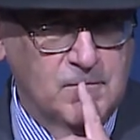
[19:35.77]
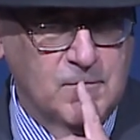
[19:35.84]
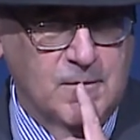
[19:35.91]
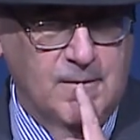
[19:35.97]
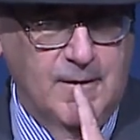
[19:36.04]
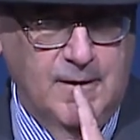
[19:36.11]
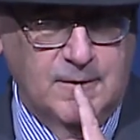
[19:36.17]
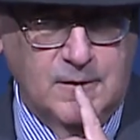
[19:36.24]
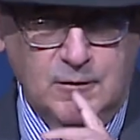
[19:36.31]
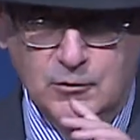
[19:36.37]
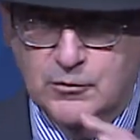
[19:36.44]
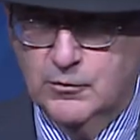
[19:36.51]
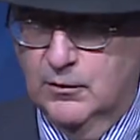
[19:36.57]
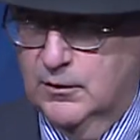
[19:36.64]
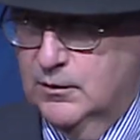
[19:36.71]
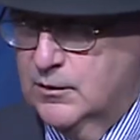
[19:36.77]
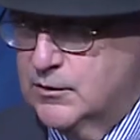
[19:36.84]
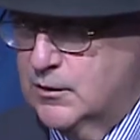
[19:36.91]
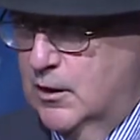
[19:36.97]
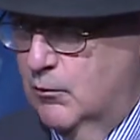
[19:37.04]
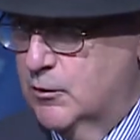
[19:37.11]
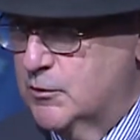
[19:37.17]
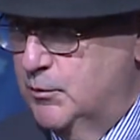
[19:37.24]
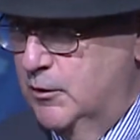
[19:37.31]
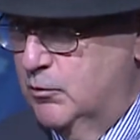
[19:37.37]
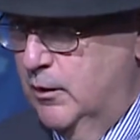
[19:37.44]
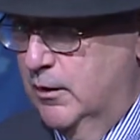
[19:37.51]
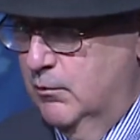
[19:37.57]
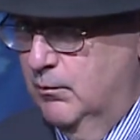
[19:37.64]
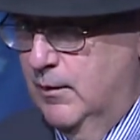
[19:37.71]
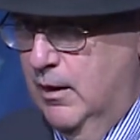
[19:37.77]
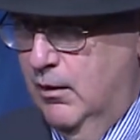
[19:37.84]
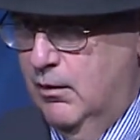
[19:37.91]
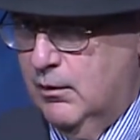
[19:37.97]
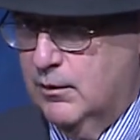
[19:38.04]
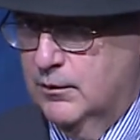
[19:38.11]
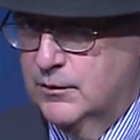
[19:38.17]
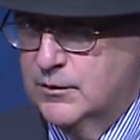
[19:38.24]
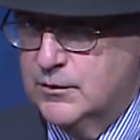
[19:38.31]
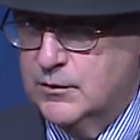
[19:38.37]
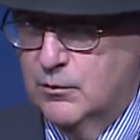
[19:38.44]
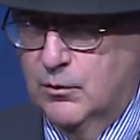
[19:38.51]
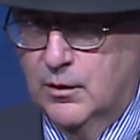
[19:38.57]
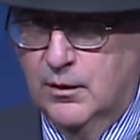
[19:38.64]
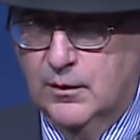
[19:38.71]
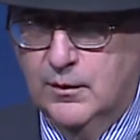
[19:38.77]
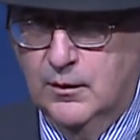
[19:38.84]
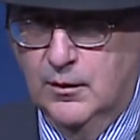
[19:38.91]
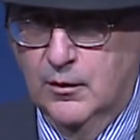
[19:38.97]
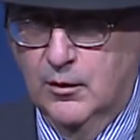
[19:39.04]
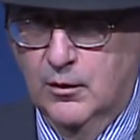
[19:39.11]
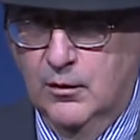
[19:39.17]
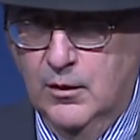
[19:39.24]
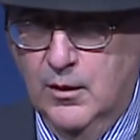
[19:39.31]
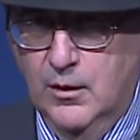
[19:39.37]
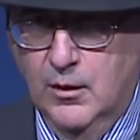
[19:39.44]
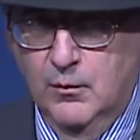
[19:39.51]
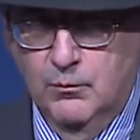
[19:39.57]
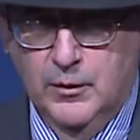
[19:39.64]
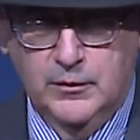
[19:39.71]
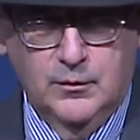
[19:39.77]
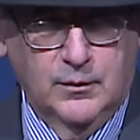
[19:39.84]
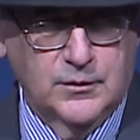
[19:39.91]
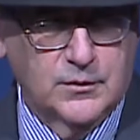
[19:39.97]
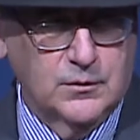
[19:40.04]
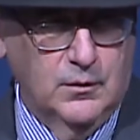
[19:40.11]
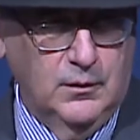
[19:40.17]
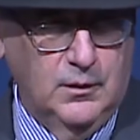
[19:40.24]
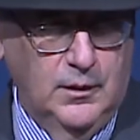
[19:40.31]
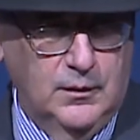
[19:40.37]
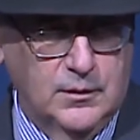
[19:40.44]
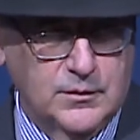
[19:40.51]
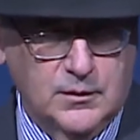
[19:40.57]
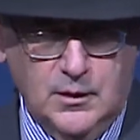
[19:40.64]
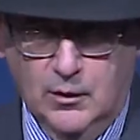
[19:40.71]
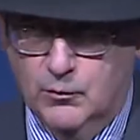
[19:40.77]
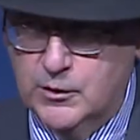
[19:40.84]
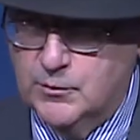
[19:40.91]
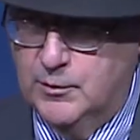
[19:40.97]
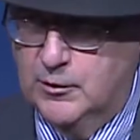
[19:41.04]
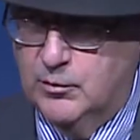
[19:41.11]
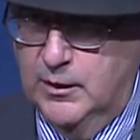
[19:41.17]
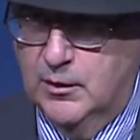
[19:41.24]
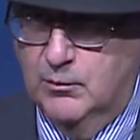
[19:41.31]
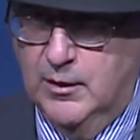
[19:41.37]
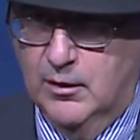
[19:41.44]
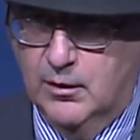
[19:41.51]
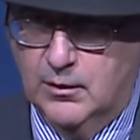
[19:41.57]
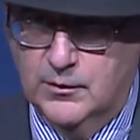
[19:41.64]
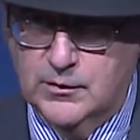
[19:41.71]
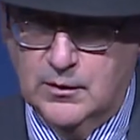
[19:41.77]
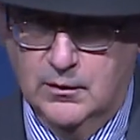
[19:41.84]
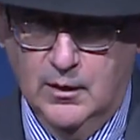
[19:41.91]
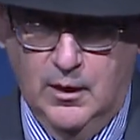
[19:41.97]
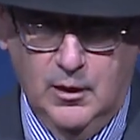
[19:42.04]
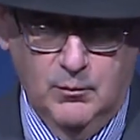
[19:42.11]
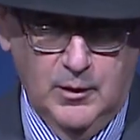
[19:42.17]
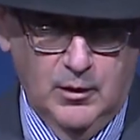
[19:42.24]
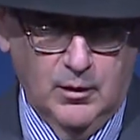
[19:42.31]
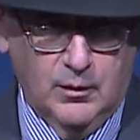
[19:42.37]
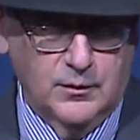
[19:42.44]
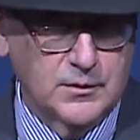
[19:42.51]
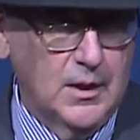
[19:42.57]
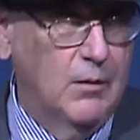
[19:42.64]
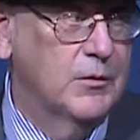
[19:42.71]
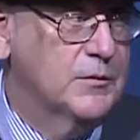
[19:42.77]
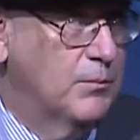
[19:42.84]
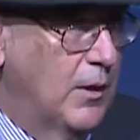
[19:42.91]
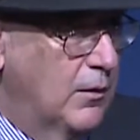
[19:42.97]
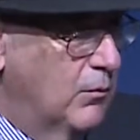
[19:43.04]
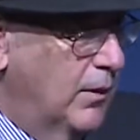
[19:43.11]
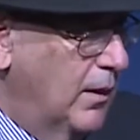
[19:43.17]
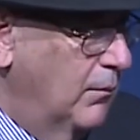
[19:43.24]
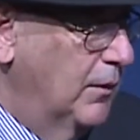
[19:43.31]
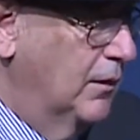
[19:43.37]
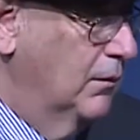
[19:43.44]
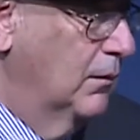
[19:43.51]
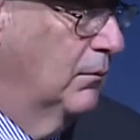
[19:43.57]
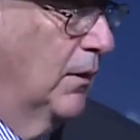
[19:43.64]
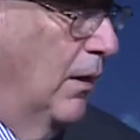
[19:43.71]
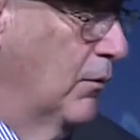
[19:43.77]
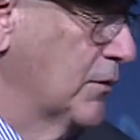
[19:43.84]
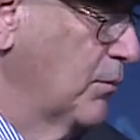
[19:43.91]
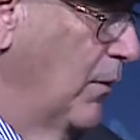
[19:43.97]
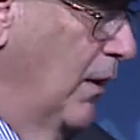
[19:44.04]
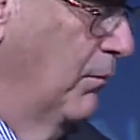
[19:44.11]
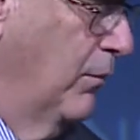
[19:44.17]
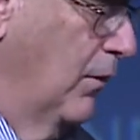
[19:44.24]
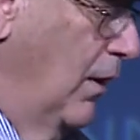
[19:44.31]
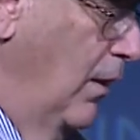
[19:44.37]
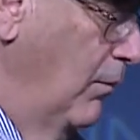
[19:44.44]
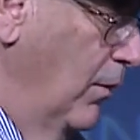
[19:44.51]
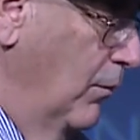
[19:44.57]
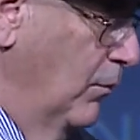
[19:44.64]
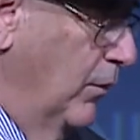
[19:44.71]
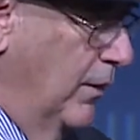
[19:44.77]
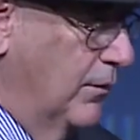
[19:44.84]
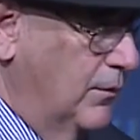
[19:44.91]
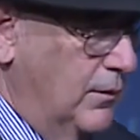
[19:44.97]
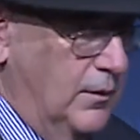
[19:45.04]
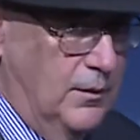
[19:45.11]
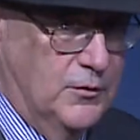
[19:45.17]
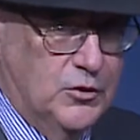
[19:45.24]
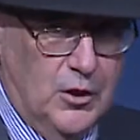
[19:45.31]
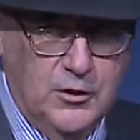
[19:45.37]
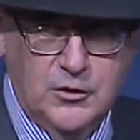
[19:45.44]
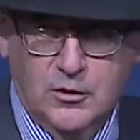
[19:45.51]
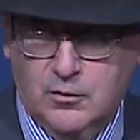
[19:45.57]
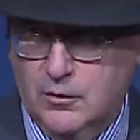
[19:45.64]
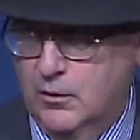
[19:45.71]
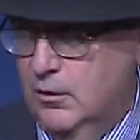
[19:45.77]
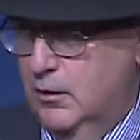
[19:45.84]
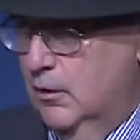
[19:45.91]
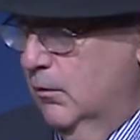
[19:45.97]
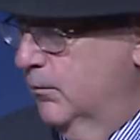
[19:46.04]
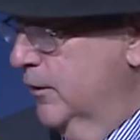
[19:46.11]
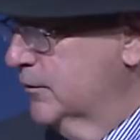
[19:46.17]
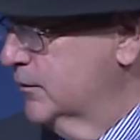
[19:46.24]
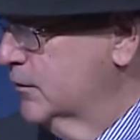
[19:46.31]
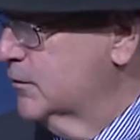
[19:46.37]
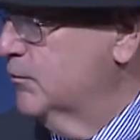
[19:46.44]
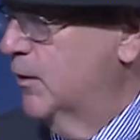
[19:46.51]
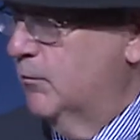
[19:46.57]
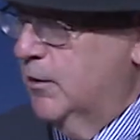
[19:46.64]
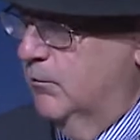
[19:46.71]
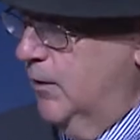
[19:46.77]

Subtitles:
right? You shouldn't distinguish between Americans who are here, but you can certainly distinguish between Americans and non-Americans. That was, by the way, that was my problem with the Judge Curiel business. Remember the